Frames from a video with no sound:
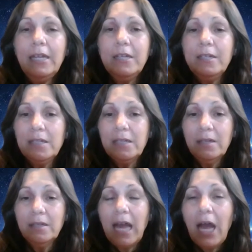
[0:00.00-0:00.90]
It
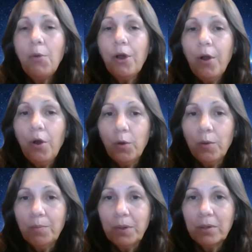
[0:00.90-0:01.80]
is our
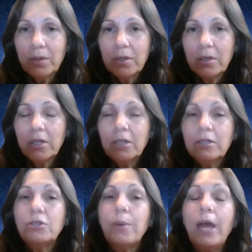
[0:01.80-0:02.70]
hope
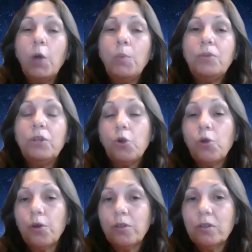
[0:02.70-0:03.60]
to help the
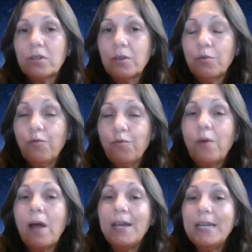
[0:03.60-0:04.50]
Earth
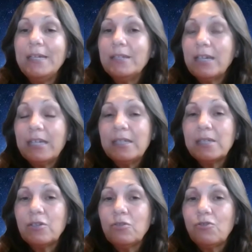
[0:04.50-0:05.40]
find
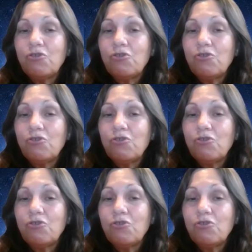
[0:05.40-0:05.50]
its